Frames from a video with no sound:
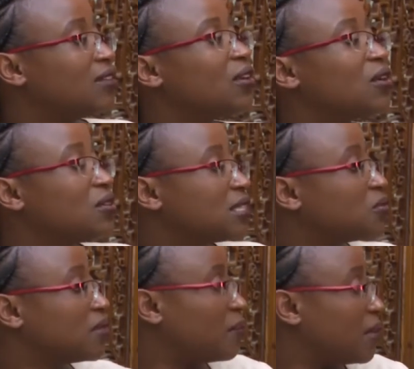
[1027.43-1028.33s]
if he goes
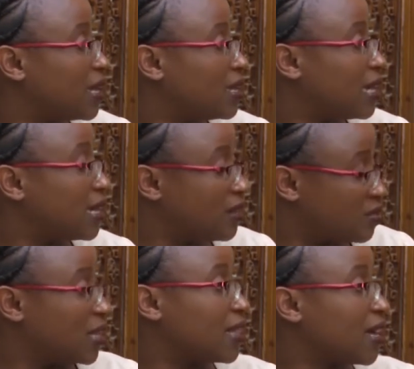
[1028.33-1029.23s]
out with the maid and
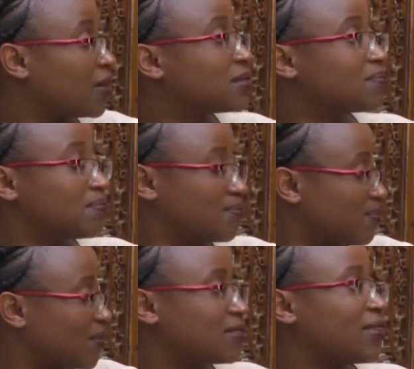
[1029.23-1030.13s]
leaves me in the house,
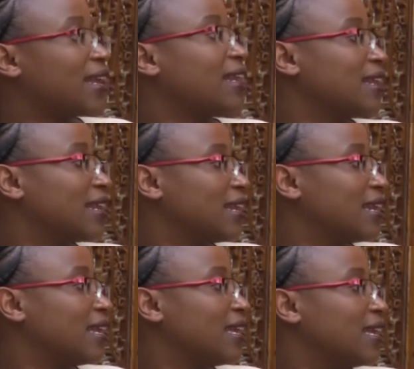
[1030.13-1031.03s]
he's fine.
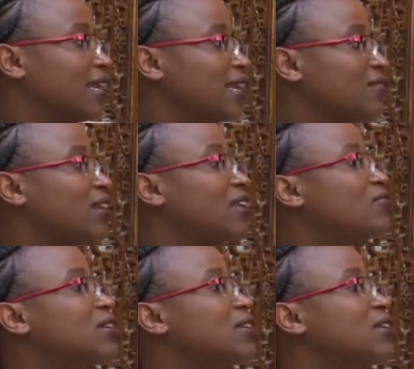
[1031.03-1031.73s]
Even if he